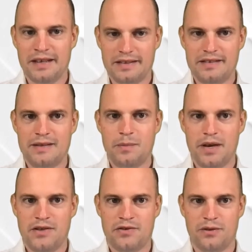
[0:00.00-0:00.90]

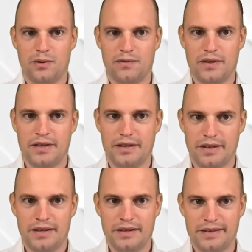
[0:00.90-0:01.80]
anticipation of
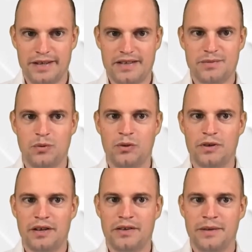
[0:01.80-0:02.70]
a next bull
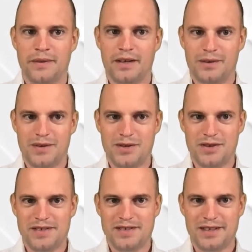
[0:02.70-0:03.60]
run, which
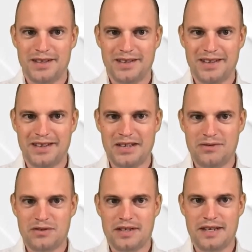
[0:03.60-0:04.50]
is an
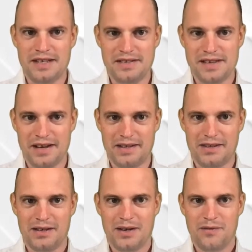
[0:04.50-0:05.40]
interesting insight
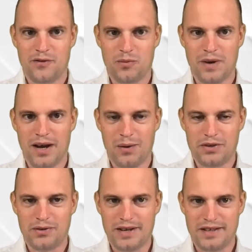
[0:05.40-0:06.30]
from our
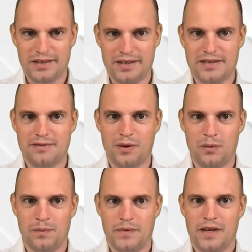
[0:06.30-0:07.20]
trading desk
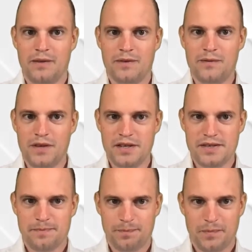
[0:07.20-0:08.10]
flow. With
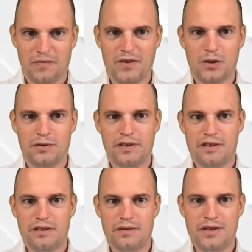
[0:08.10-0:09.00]
this, we
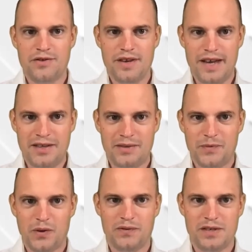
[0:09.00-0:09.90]
already reached the end
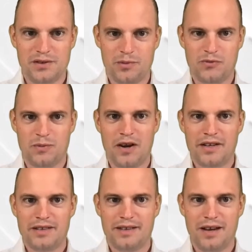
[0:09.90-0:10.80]
of this crypto
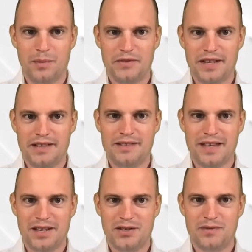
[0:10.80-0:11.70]
market update.
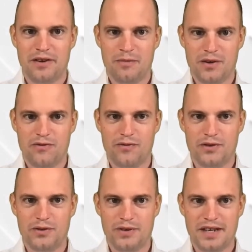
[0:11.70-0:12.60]
Thank you very much for
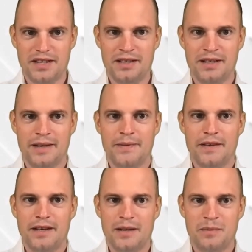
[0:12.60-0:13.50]
tuning in.
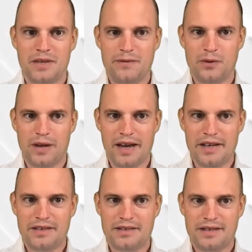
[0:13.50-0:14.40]
If you
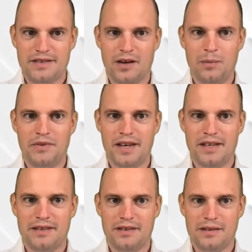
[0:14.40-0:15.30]
like this
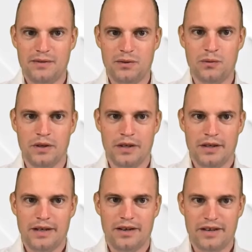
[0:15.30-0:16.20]
update and if you
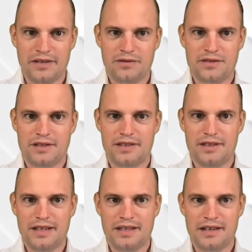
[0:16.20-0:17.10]
are interested
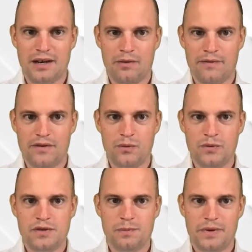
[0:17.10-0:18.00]
in our
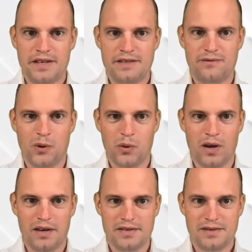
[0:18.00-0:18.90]
views, please
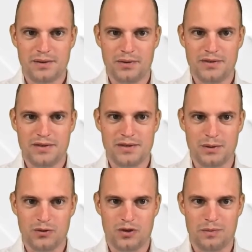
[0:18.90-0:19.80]
follow us on
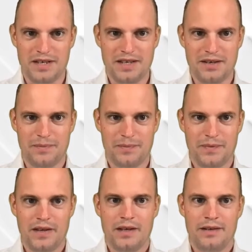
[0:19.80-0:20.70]
social media.
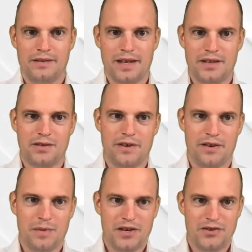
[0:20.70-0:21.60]
Thank you
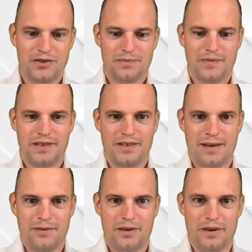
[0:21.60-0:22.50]
very much and
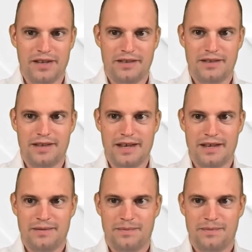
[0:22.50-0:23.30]
have a great day.